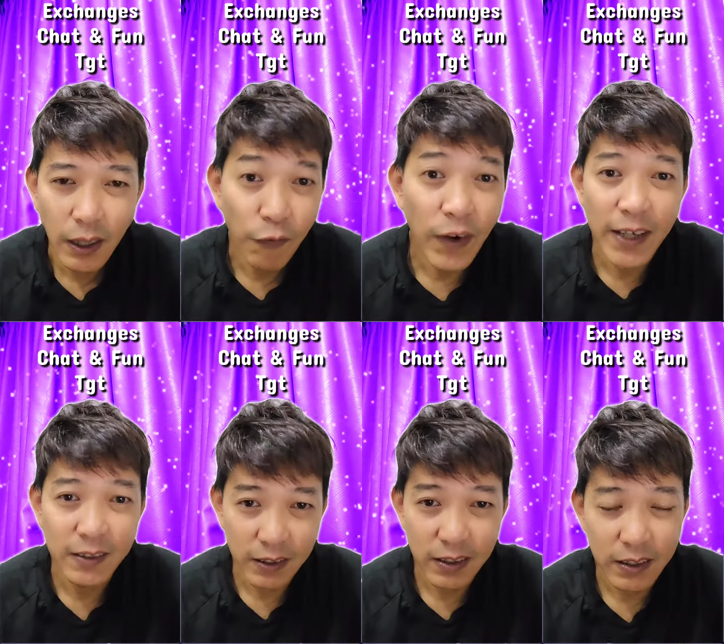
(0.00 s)

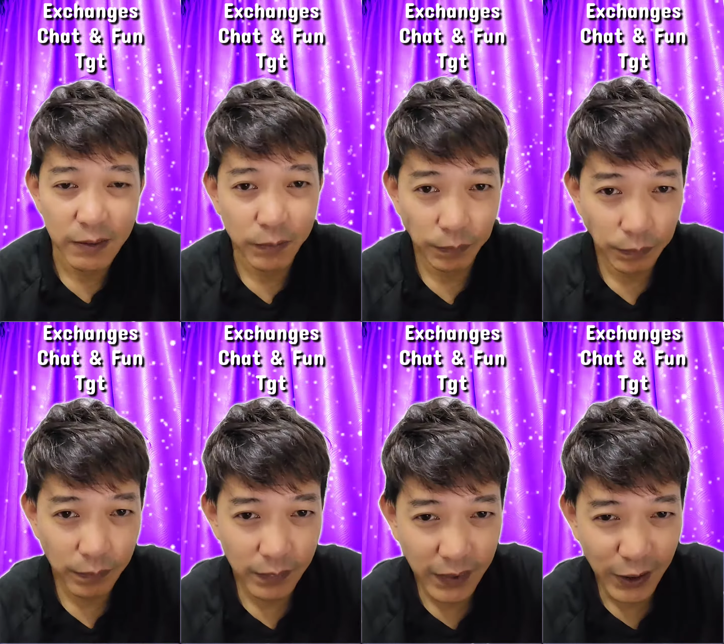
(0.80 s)
advices,
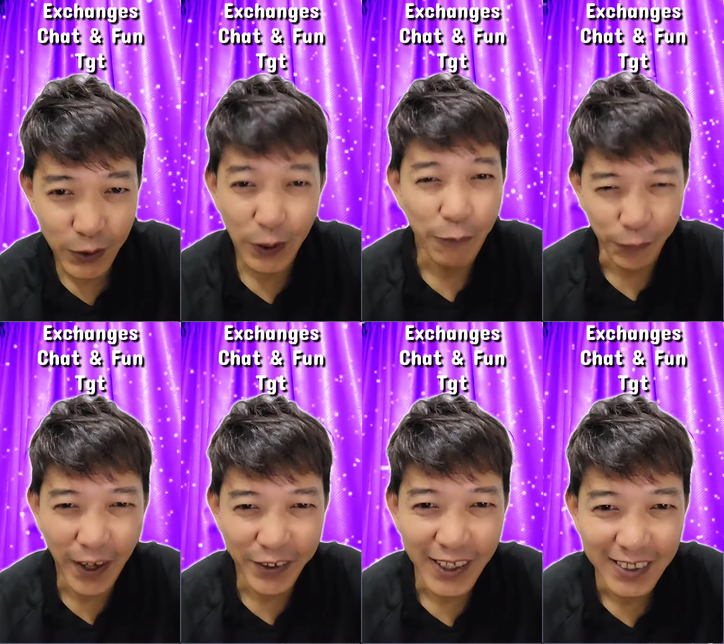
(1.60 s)
and also have
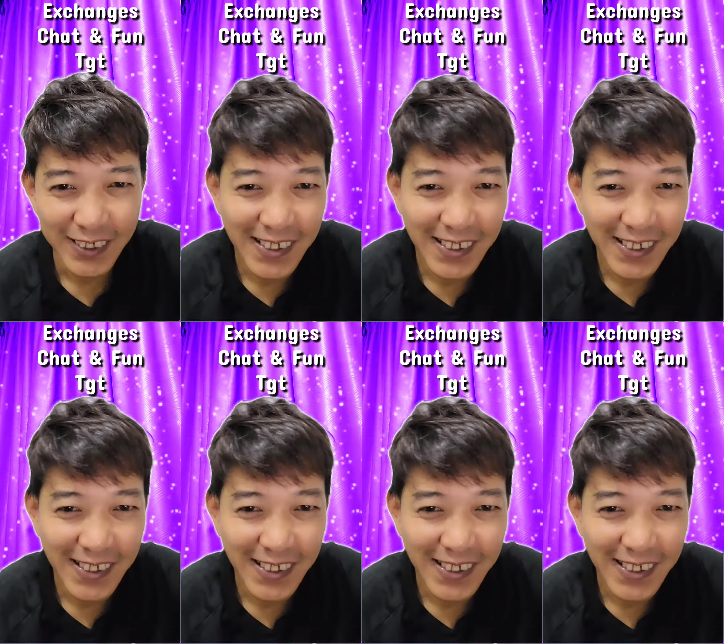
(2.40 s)
fun, right?